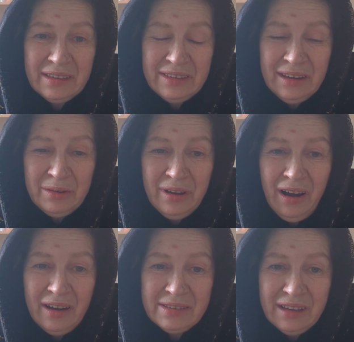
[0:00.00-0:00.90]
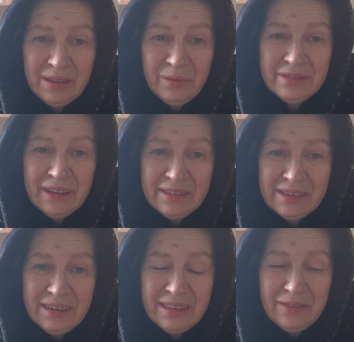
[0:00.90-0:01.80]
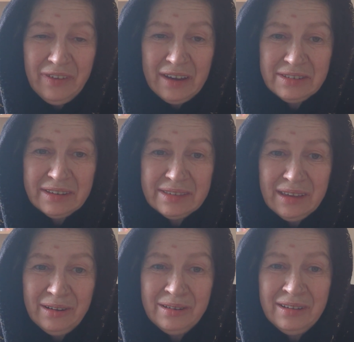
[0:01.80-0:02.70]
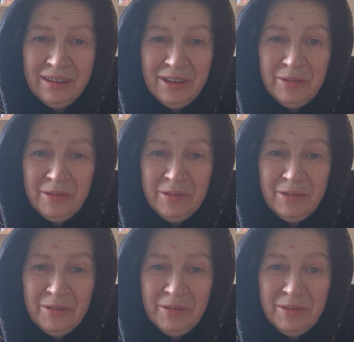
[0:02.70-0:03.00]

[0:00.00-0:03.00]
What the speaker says: And you know what your eyes are, the window to you in the flesh, your soul.